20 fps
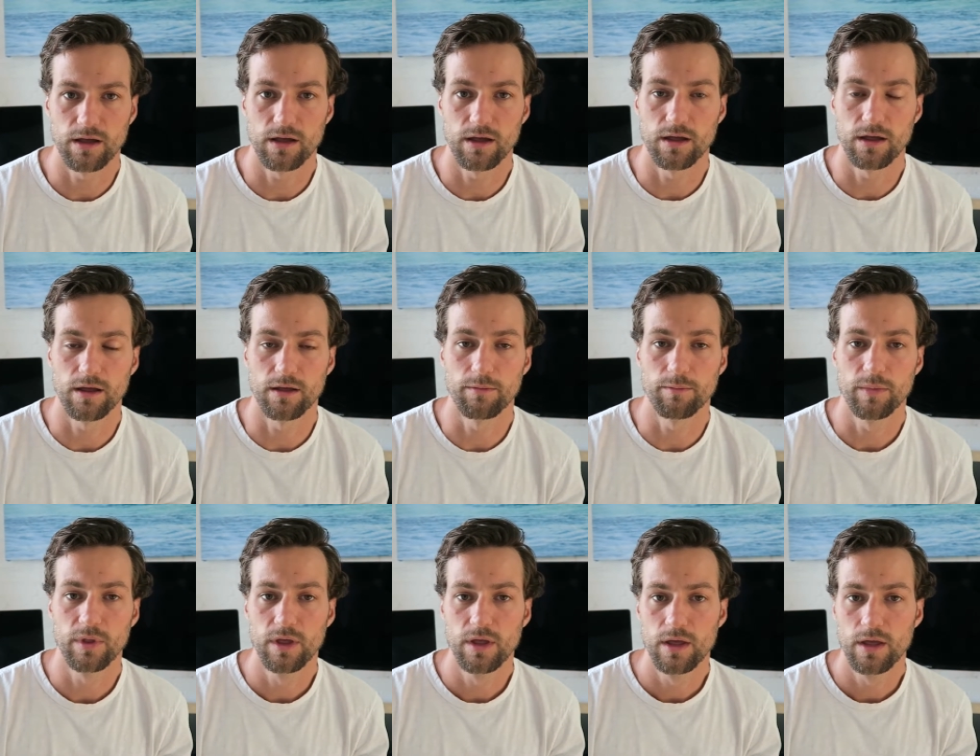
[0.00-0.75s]

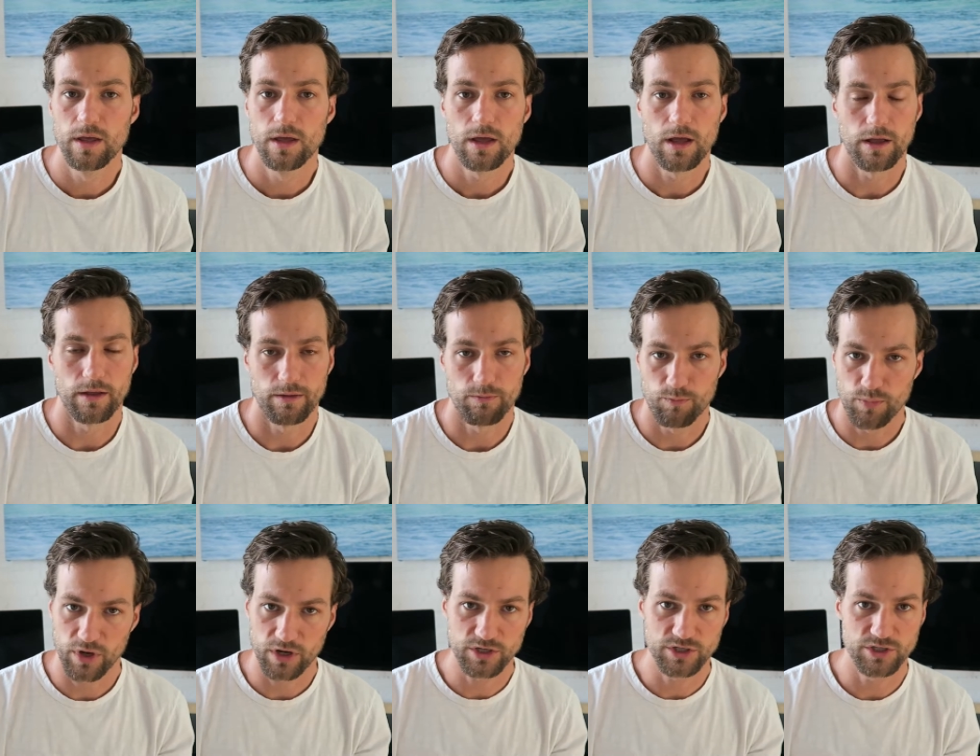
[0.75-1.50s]
Um, a
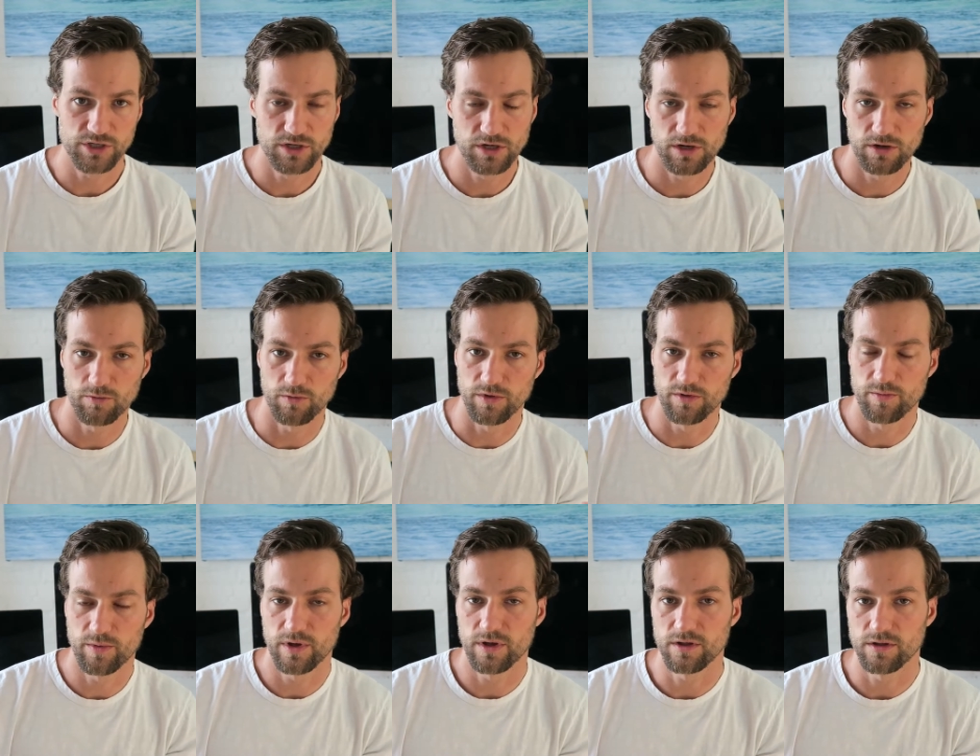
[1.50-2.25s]
picture
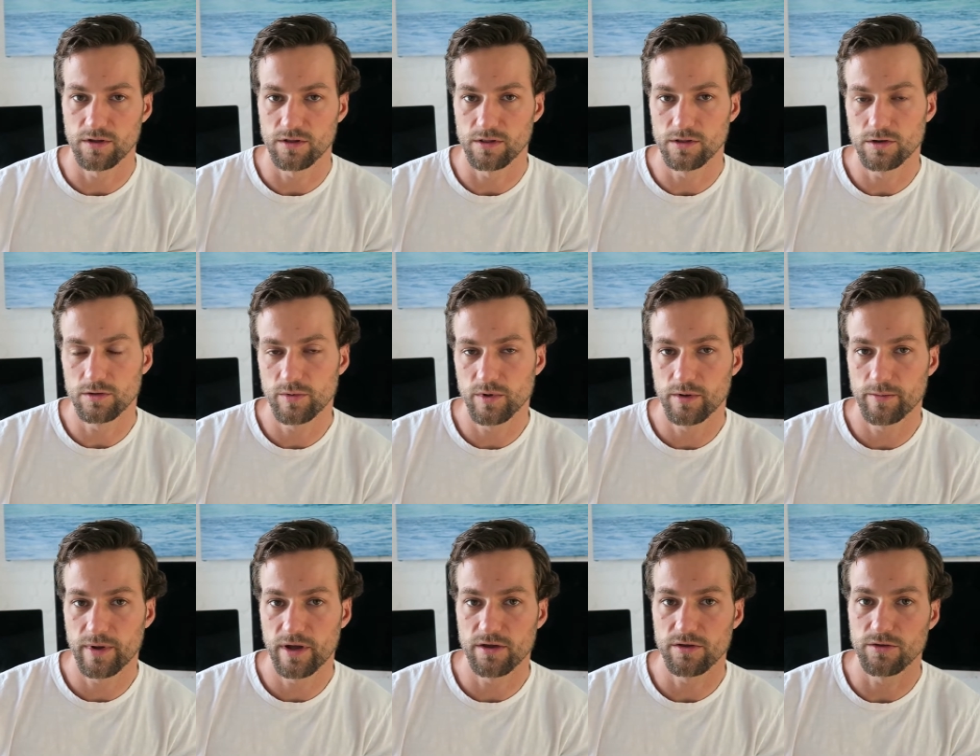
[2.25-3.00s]
with about, a little
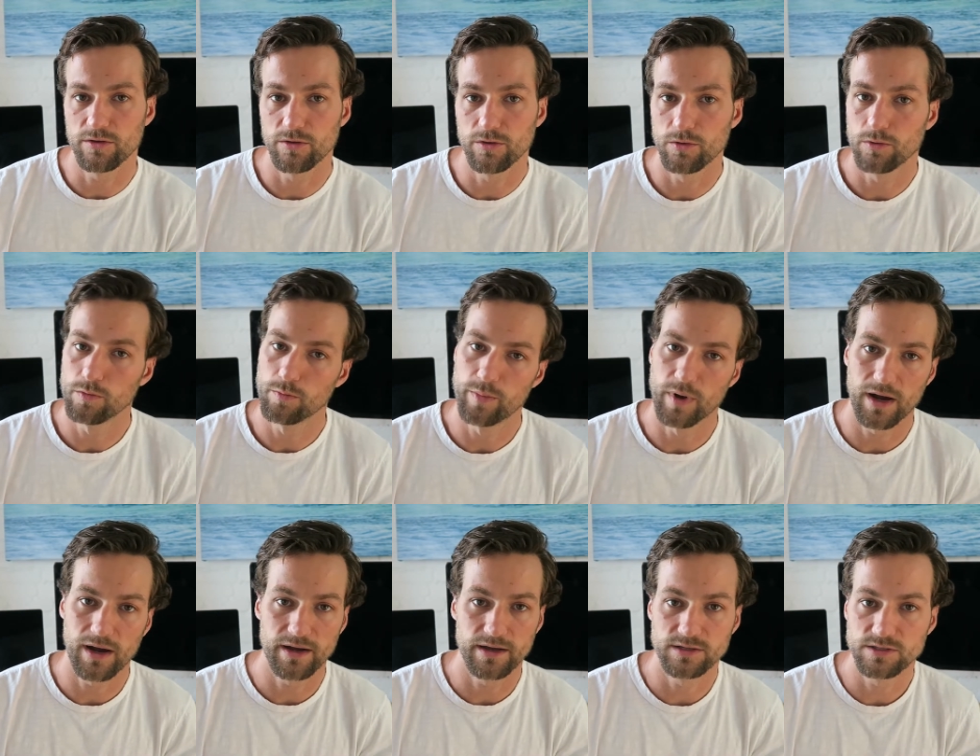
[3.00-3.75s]
bit about you
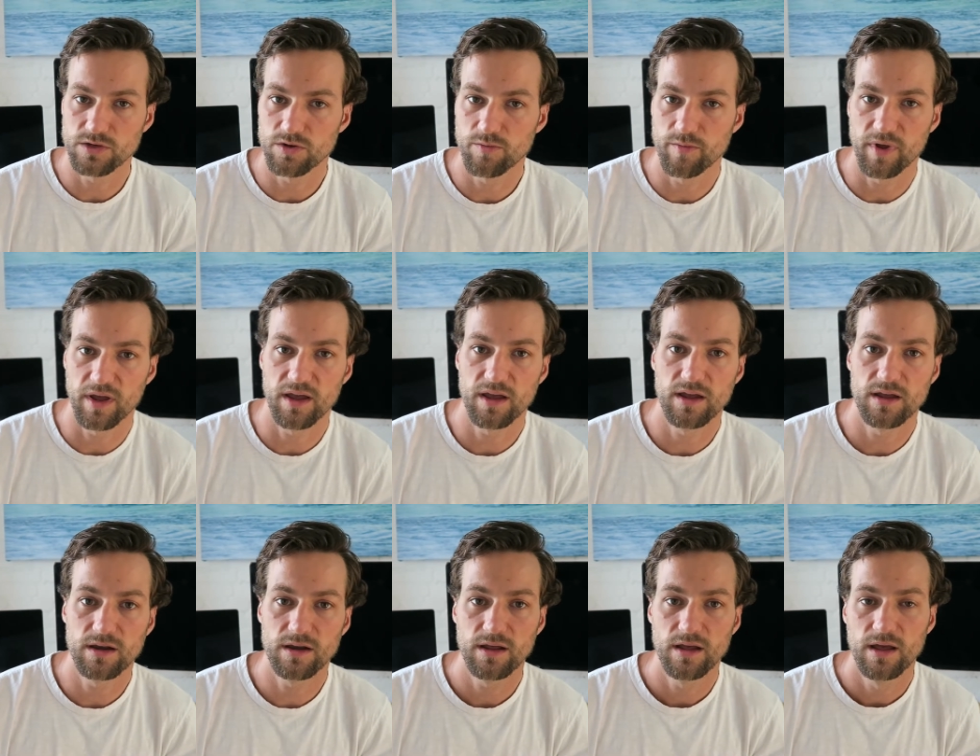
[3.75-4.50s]
by
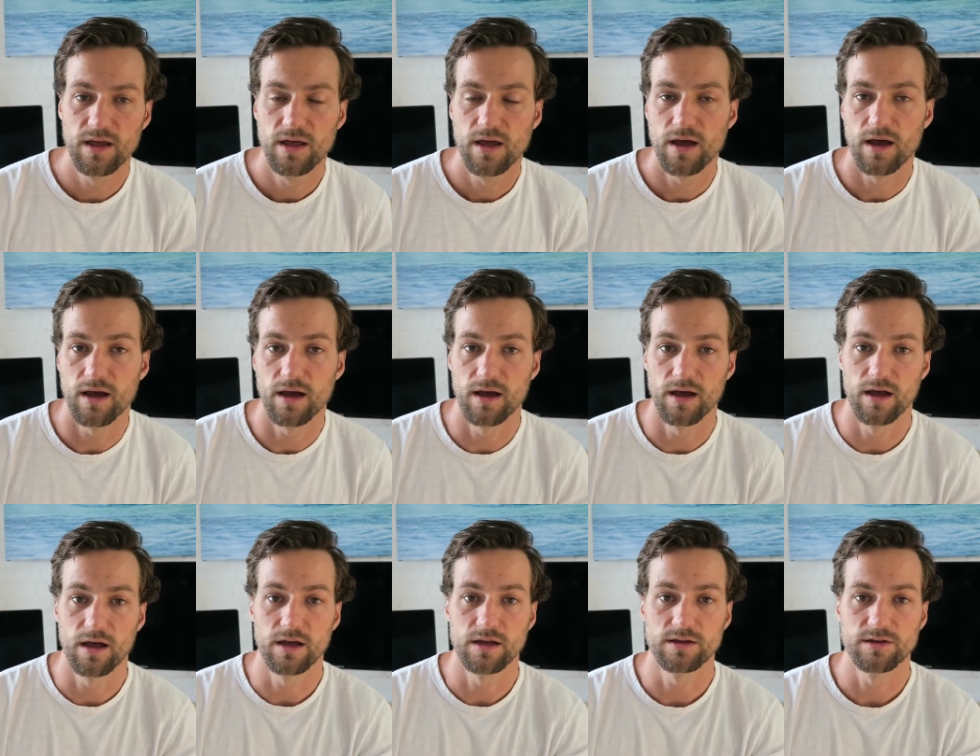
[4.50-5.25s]
domain,
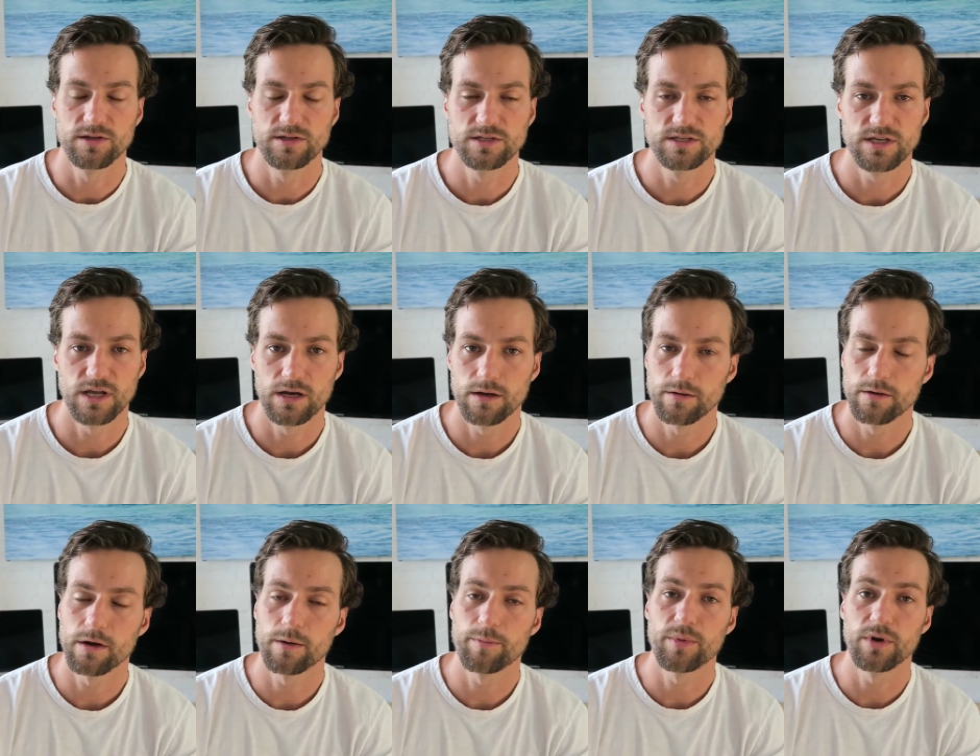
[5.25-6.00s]
uh, set
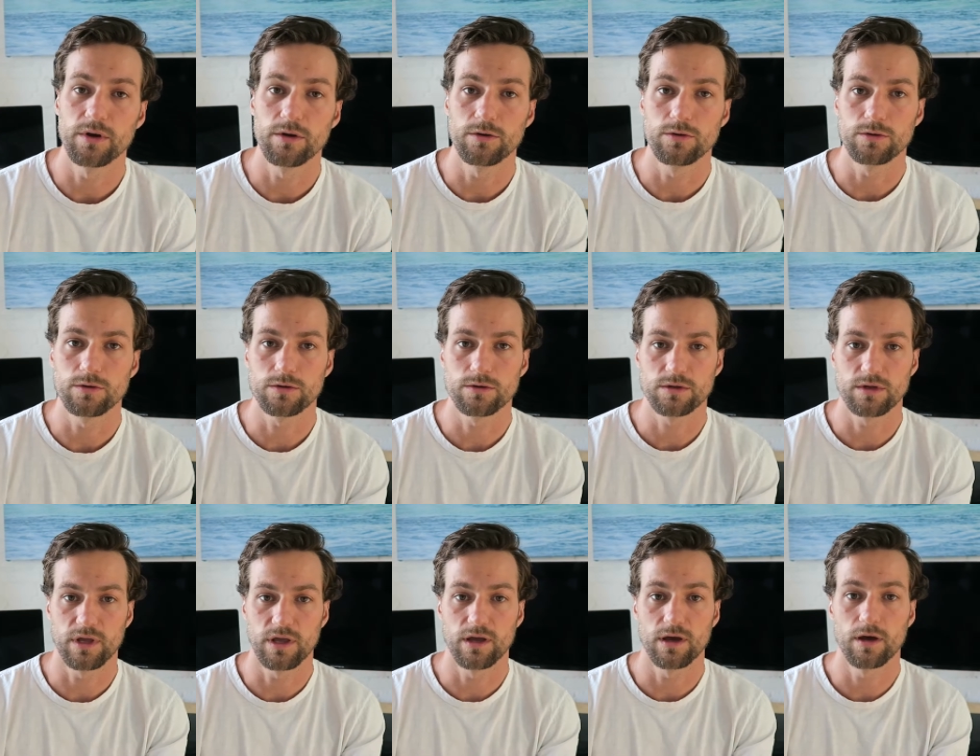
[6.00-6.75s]
it up on
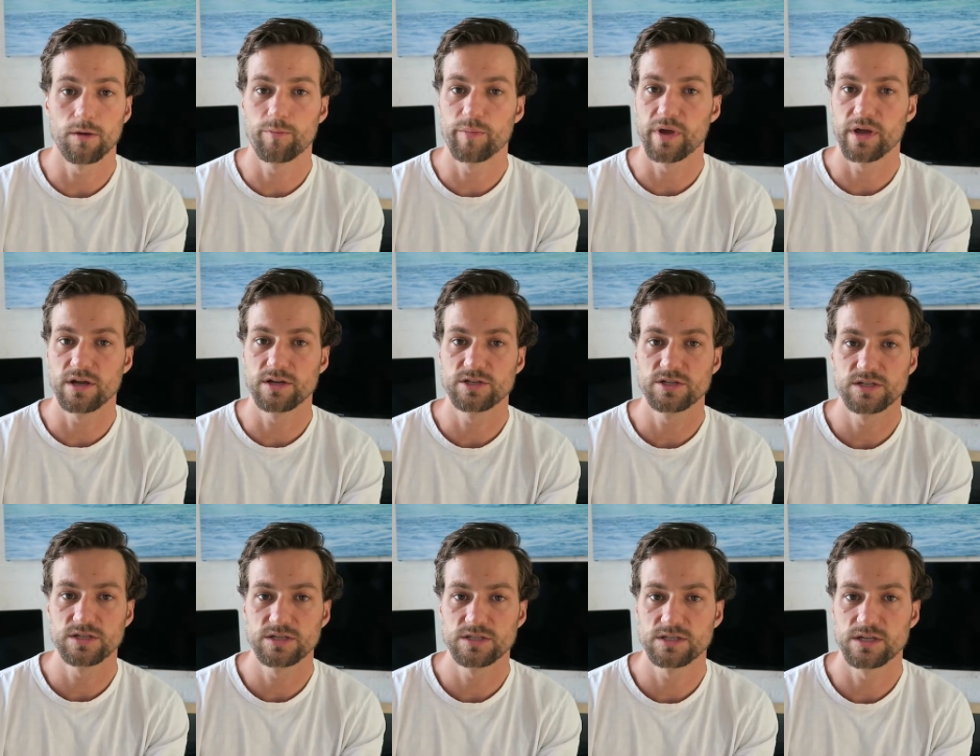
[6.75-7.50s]
GitHub
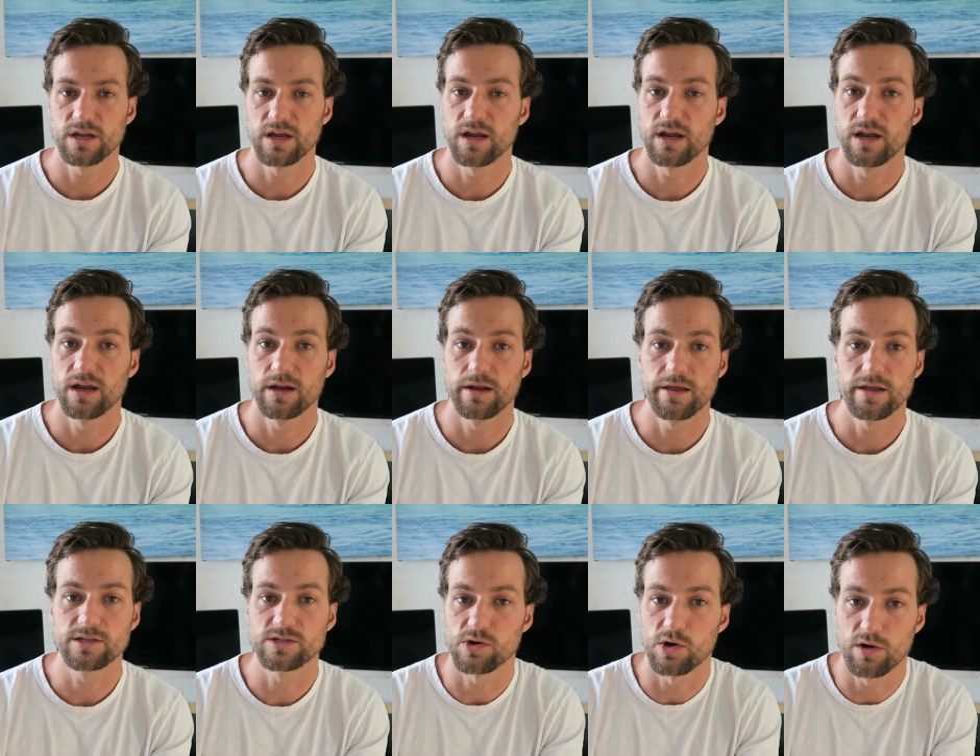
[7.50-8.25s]
pages, and
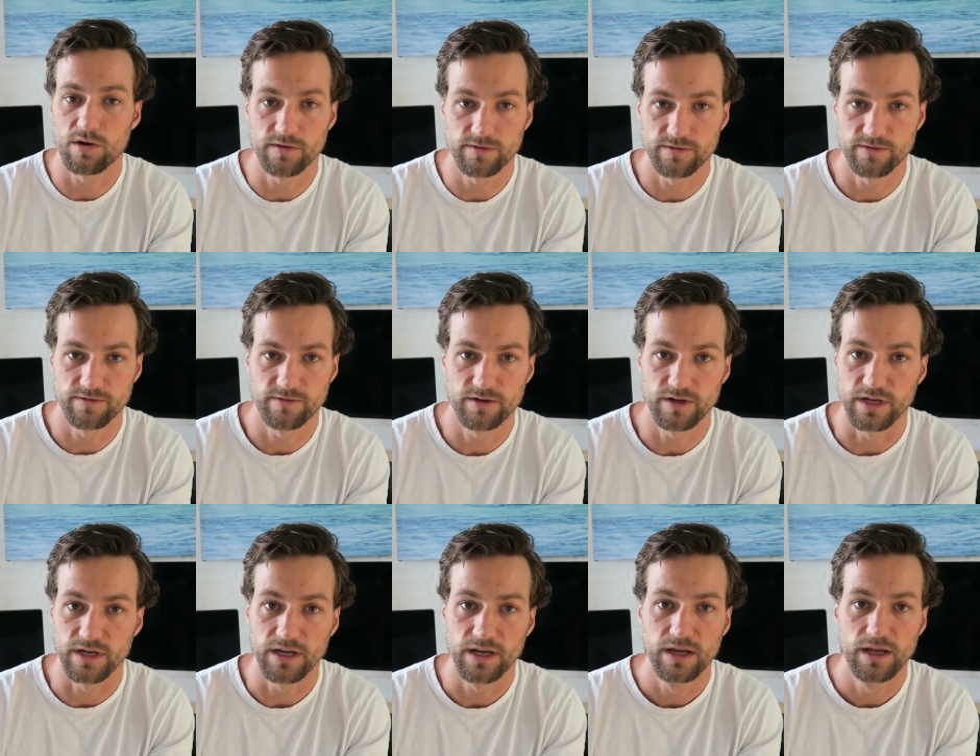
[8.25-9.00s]
it's all for
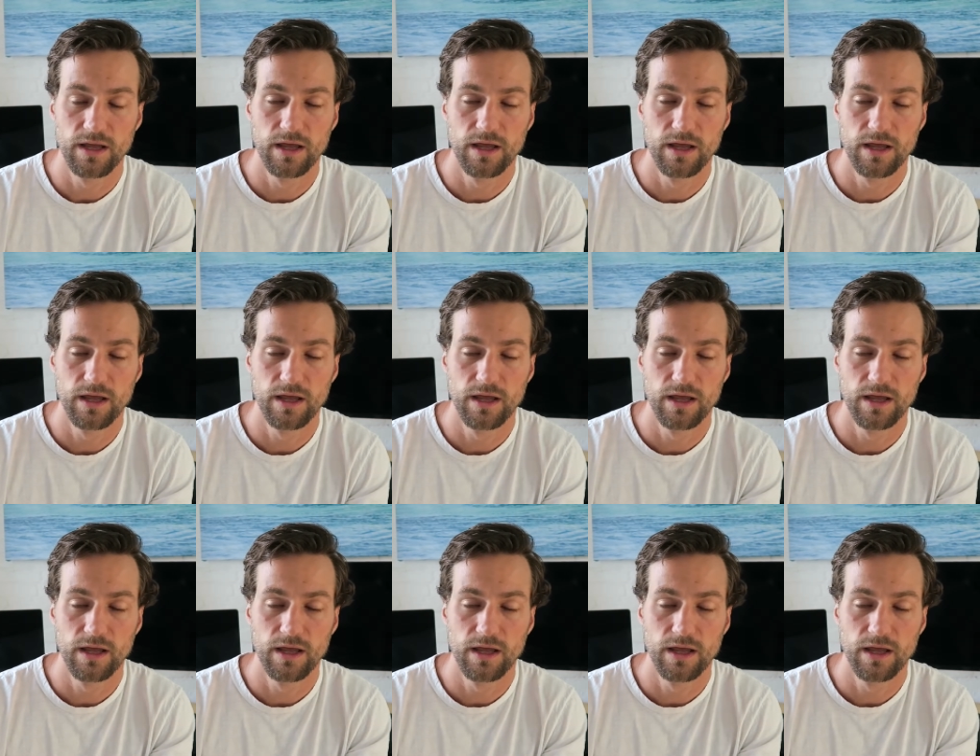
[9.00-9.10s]
free.